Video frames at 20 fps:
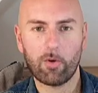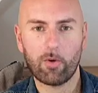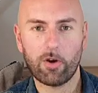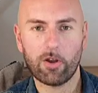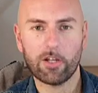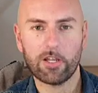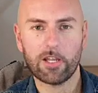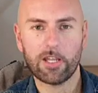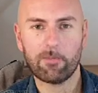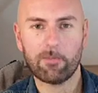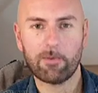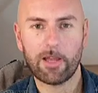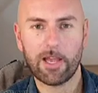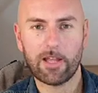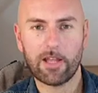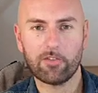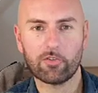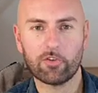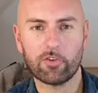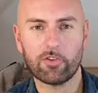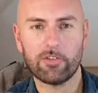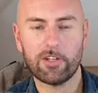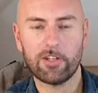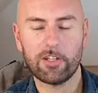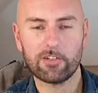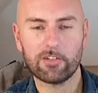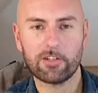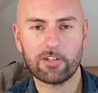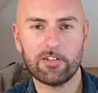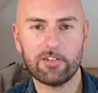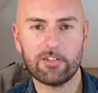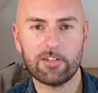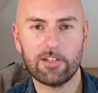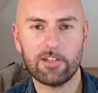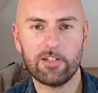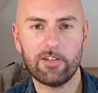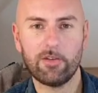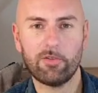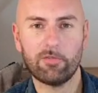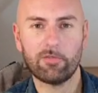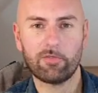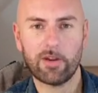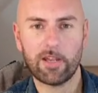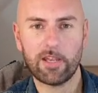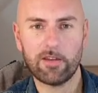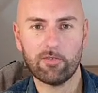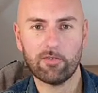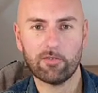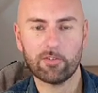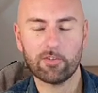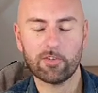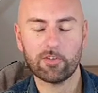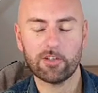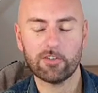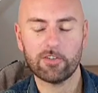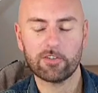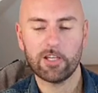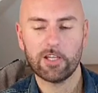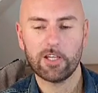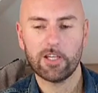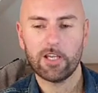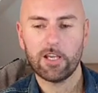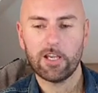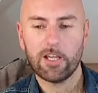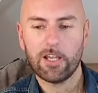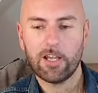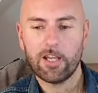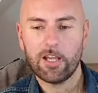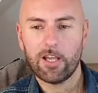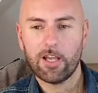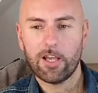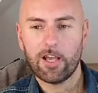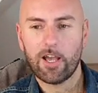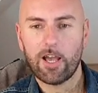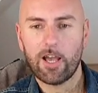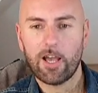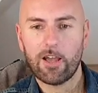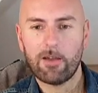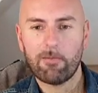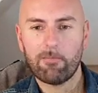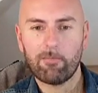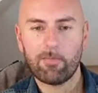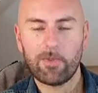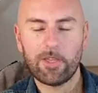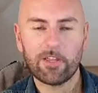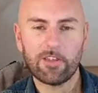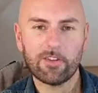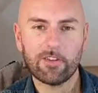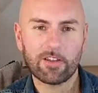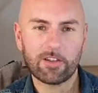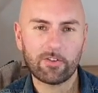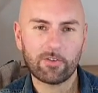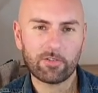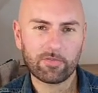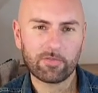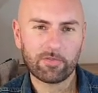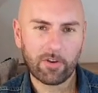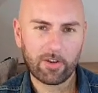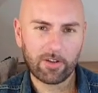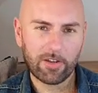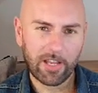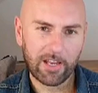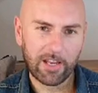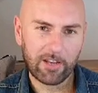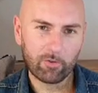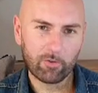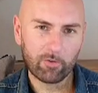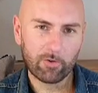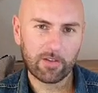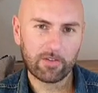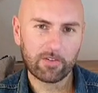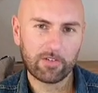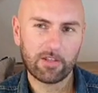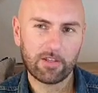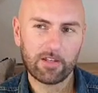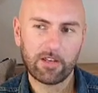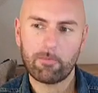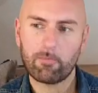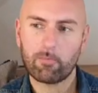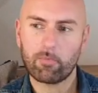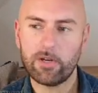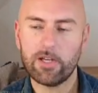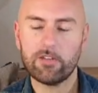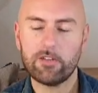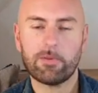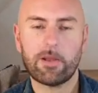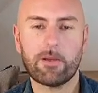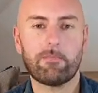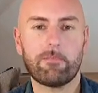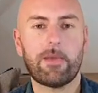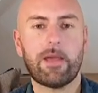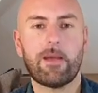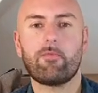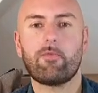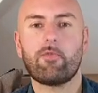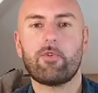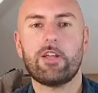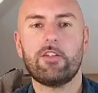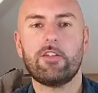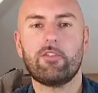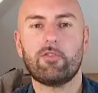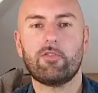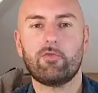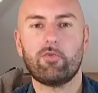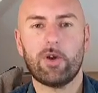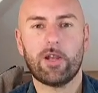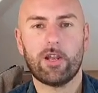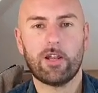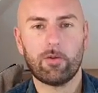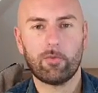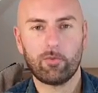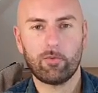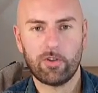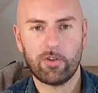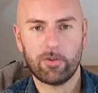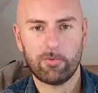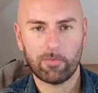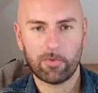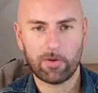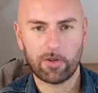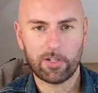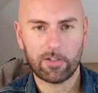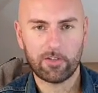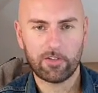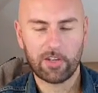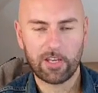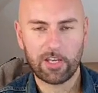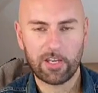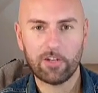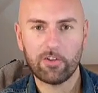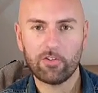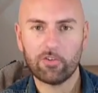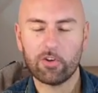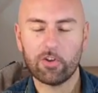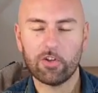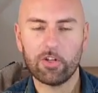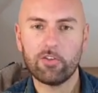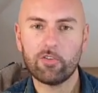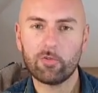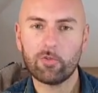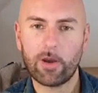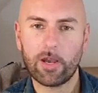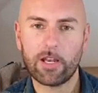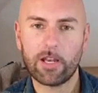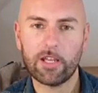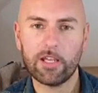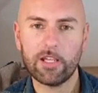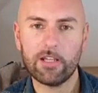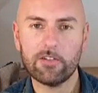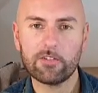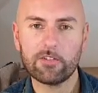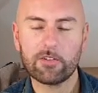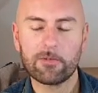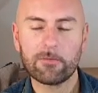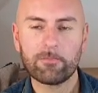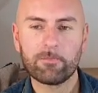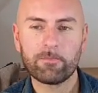want to get my hands on discontinued fragrances, because I just find it interesting. It brings back memories of when I was in my teens, early 20s.